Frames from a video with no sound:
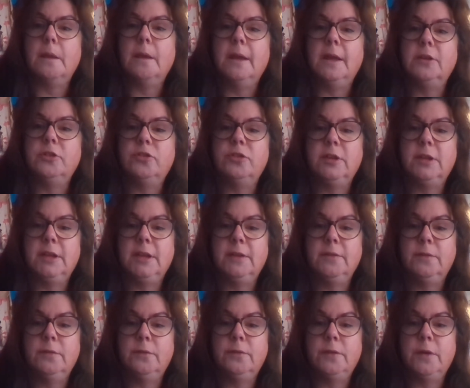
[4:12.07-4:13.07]
actually
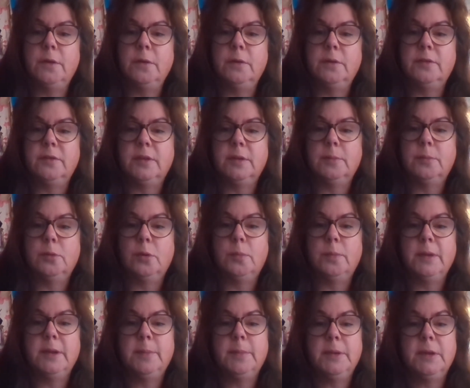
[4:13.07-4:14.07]
even focusing
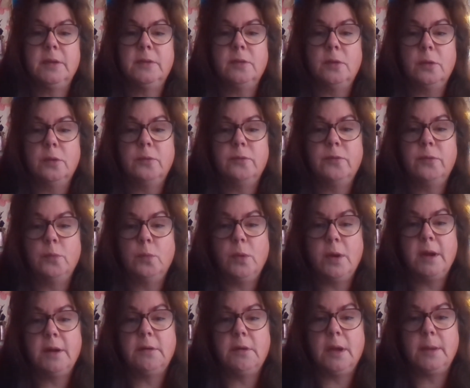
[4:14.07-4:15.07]
properly, because from
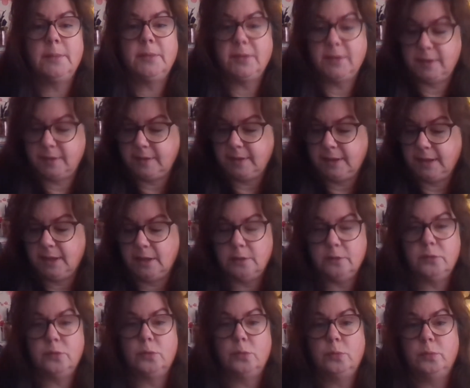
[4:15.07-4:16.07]
where I'm sitting it
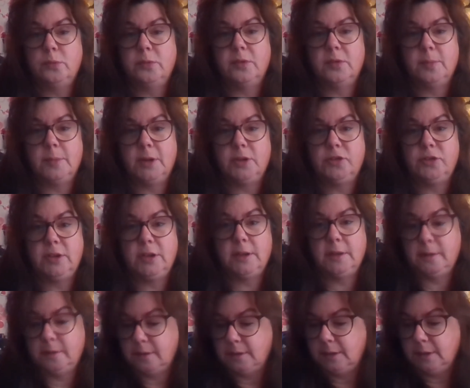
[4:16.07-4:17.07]
looks all smudgy.
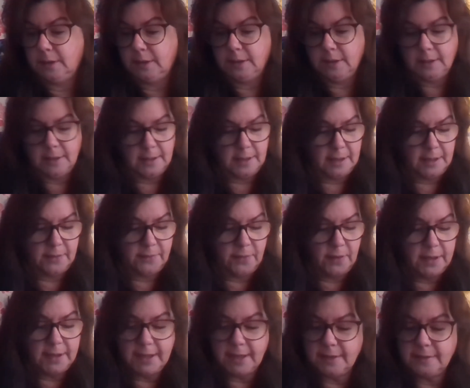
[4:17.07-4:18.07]
And if
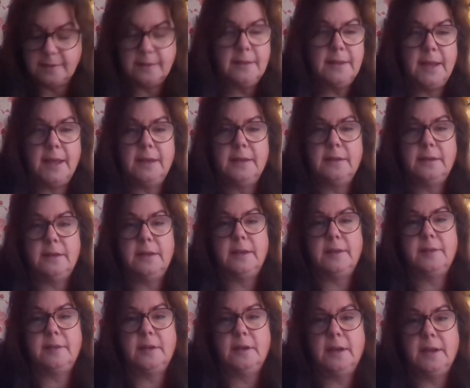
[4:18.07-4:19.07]
I get to the end of
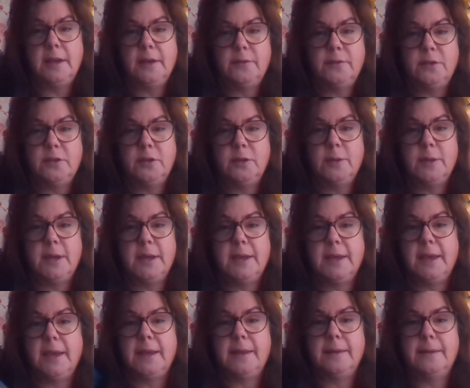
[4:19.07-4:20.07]
this and I have to do it
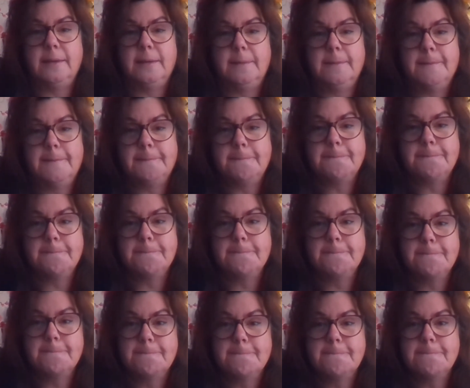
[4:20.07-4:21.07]
again,
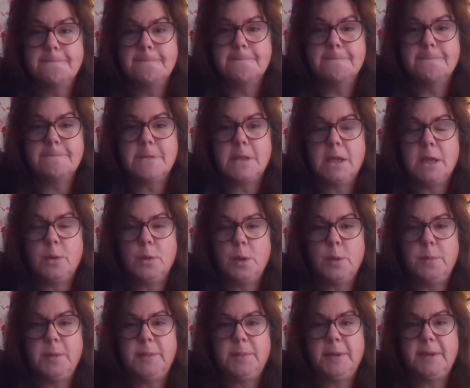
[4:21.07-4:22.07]
I
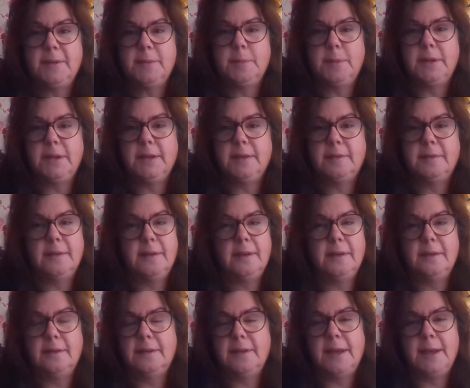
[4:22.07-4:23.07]
won't be best pleased.
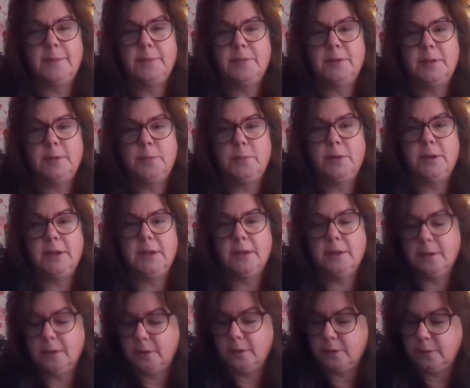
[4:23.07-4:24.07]
Absolutely
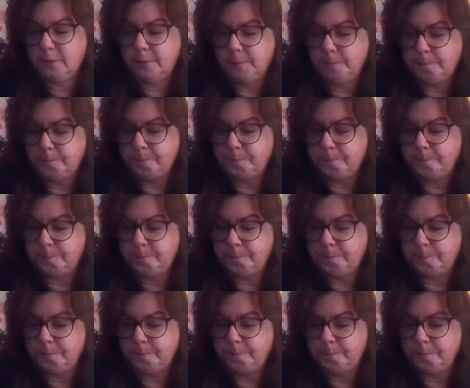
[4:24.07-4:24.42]
brilliant card.